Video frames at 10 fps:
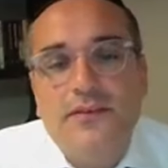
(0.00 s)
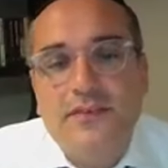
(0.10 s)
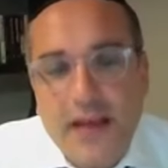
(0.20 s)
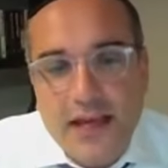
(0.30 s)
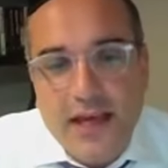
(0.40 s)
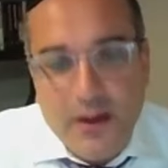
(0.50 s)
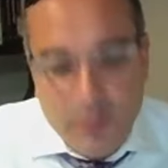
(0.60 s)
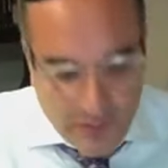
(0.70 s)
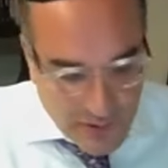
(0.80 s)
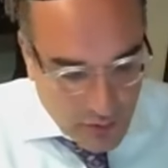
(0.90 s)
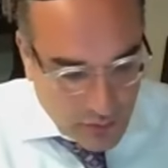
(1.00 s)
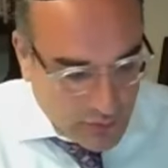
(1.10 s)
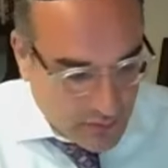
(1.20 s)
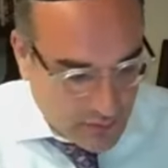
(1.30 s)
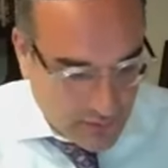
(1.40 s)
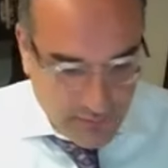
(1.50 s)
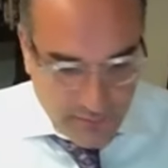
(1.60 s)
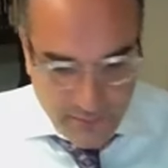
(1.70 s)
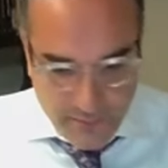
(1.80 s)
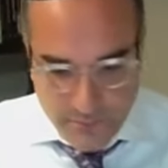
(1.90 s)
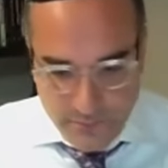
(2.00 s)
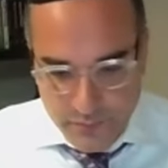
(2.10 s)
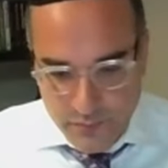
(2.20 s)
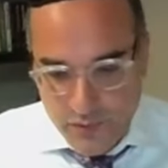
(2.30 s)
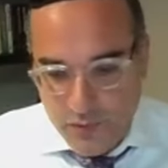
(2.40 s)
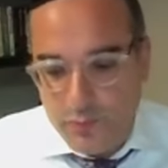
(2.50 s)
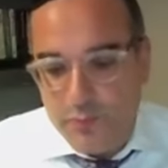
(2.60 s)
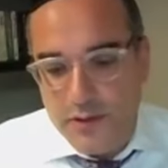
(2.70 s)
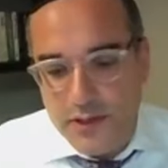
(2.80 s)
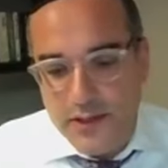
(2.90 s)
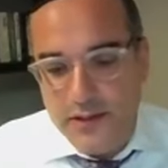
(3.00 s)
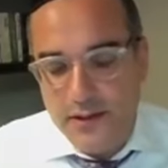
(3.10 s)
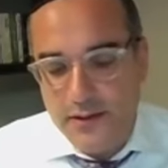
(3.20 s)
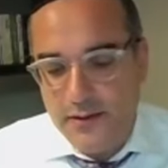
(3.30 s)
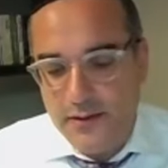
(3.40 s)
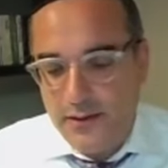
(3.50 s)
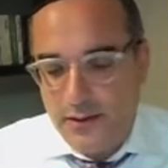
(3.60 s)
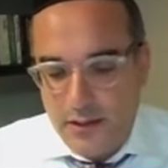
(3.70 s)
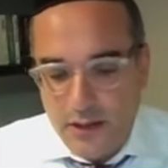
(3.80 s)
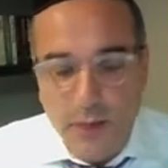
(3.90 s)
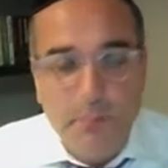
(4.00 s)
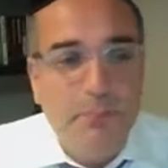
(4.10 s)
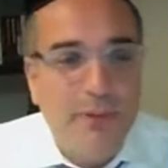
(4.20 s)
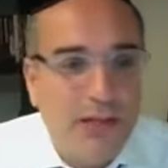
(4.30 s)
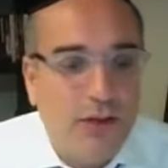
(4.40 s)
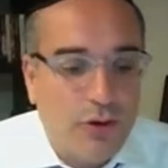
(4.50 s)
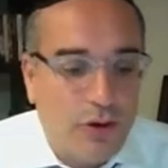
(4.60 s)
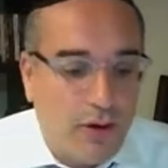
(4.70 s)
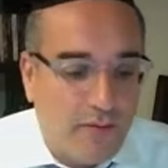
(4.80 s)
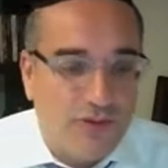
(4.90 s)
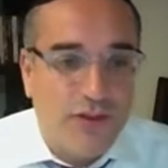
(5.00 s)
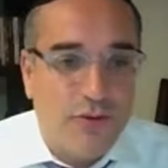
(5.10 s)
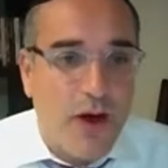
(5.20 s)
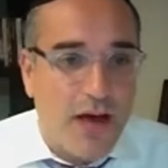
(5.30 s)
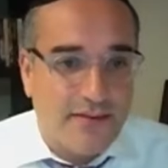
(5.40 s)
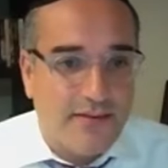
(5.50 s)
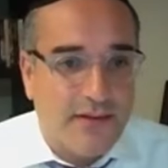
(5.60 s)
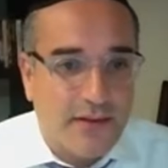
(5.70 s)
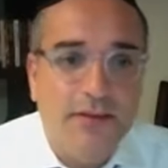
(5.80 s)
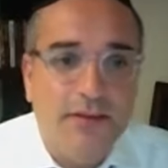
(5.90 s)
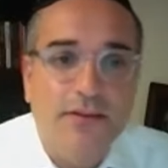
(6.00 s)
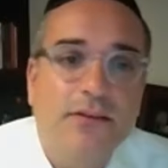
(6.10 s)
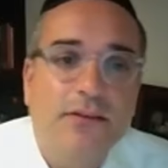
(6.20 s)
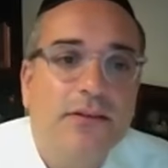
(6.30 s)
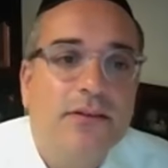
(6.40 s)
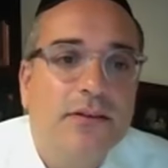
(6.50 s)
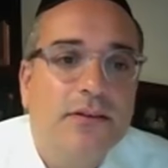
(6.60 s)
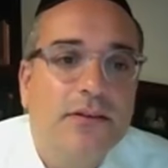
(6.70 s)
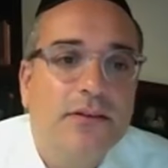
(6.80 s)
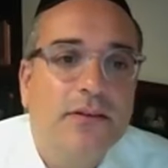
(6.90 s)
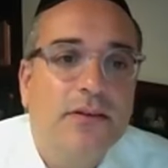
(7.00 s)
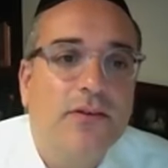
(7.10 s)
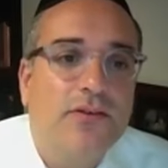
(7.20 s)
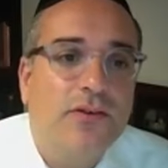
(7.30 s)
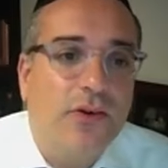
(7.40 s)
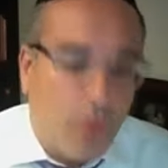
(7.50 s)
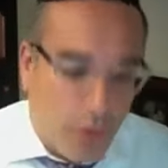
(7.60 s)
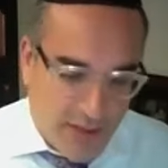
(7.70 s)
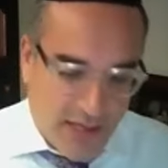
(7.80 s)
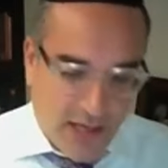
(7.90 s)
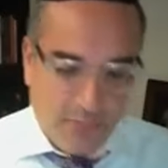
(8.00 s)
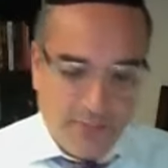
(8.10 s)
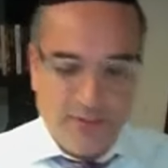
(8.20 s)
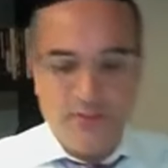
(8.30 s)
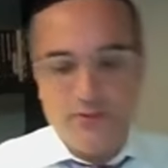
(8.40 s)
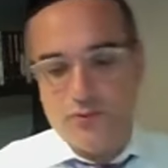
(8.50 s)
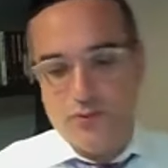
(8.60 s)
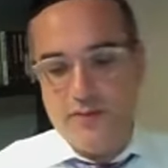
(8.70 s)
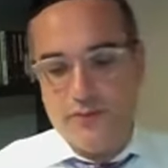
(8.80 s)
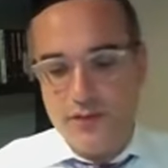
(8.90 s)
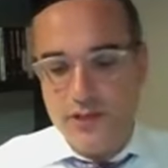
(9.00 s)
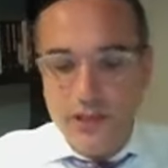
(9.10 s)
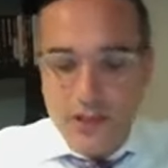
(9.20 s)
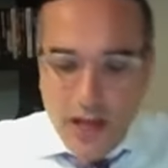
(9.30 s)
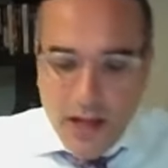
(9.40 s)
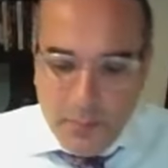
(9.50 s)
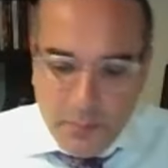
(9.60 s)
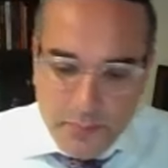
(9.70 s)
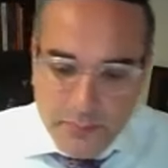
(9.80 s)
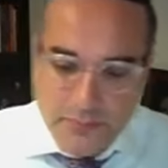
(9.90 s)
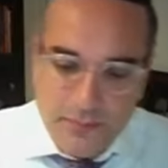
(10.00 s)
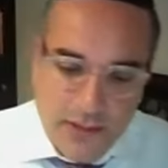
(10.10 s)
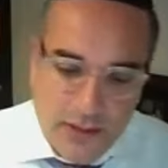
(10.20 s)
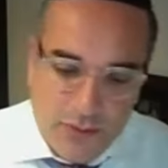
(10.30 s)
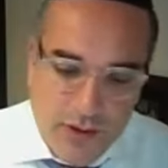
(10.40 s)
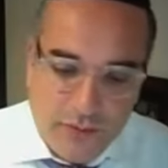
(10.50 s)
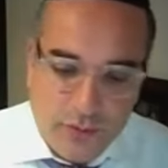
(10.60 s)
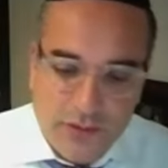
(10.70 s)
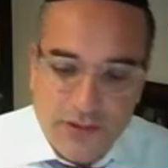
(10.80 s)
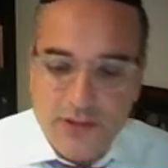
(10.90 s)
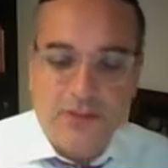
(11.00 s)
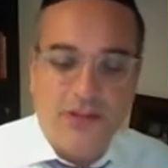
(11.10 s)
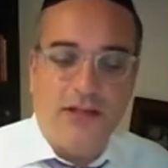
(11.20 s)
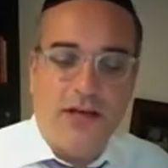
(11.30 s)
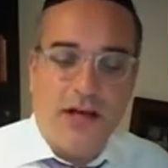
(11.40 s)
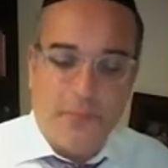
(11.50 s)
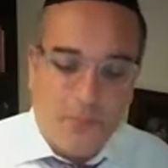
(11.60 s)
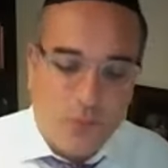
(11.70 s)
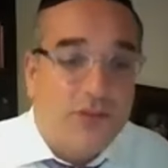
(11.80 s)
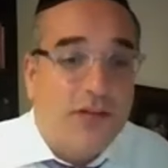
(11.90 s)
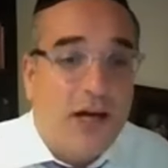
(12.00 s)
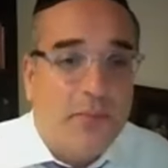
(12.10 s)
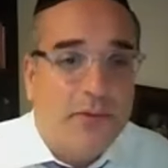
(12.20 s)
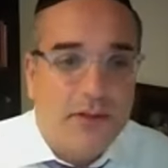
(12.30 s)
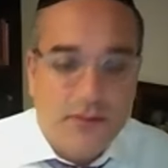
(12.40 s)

Saka was known to be a pillar of generosity. She always helped whoever needed help, and whoever didn't need help was helped.